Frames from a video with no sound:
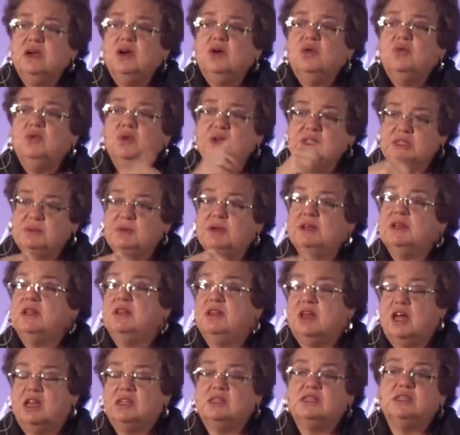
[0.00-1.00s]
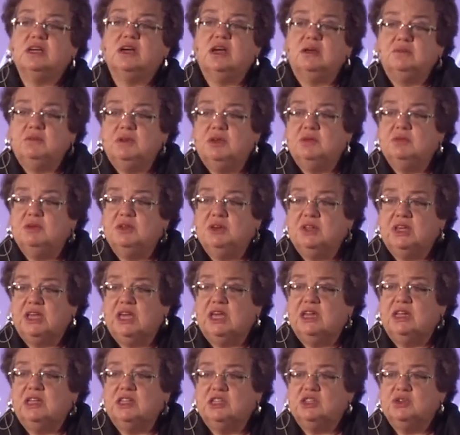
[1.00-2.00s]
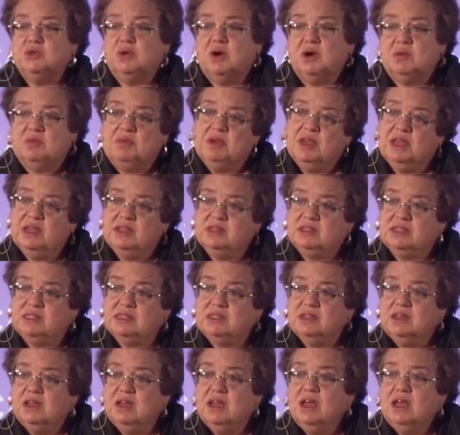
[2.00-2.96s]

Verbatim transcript: we spend a lot of time communicating to our base.